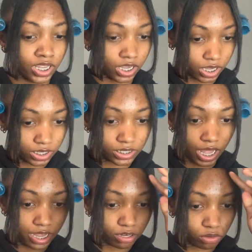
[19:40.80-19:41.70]
because
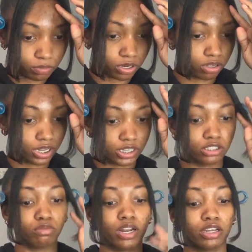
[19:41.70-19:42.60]
I don't put on
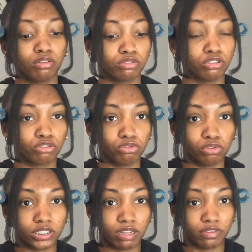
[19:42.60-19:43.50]
lashes when I go to
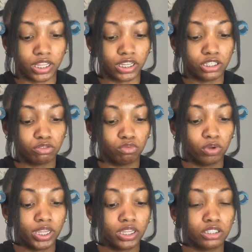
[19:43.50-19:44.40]
school because I feel like it's
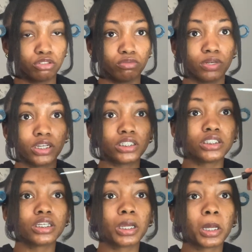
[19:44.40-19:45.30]
way too much.